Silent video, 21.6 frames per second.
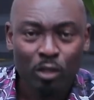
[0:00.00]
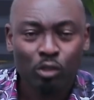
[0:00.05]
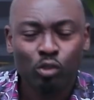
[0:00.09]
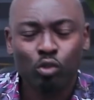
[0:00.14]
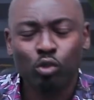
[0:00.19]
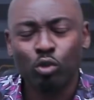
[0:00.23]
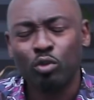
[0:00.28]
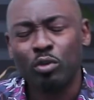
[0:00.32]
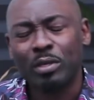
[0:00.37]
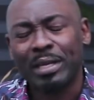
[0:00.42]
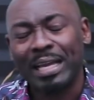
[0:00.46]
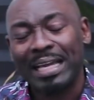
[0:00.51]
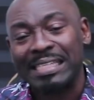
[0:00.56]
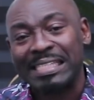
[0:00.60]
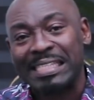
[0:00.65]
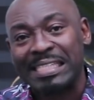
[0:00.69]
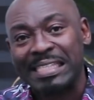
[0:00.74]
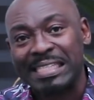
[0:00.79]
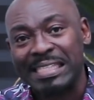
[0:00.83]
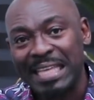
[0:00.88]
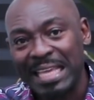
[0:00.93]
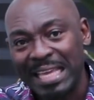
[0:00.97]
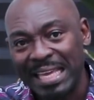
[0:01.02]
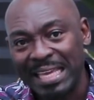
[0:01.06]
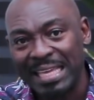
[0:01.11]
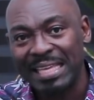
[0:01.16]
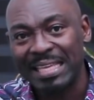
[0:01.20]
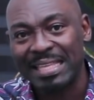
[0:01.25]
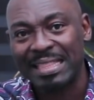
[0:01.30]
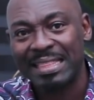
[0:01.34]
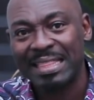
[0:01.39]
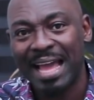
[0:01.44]
So you can
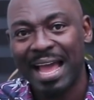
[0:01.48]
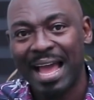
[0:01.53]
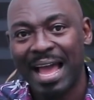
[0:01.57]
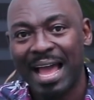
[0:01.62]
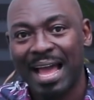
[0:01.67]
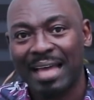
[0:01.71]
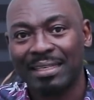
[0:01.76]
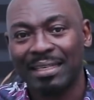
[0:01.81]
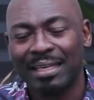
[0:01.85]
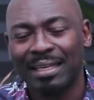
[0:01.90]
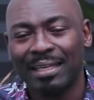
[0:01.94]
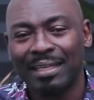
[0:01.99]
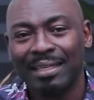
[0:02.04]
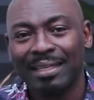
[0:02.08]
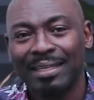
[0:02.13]
see that